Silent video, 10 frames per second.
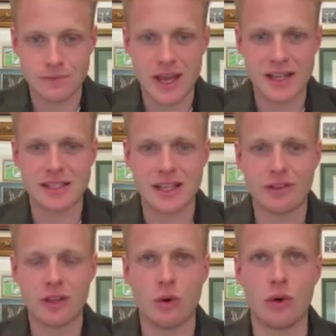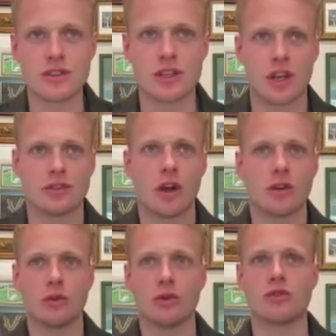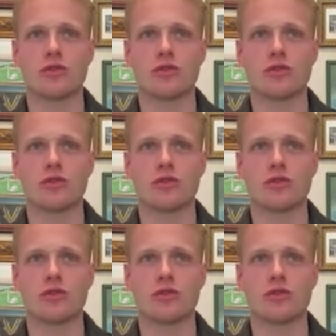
Yeah, it's definitely a horse that I don't look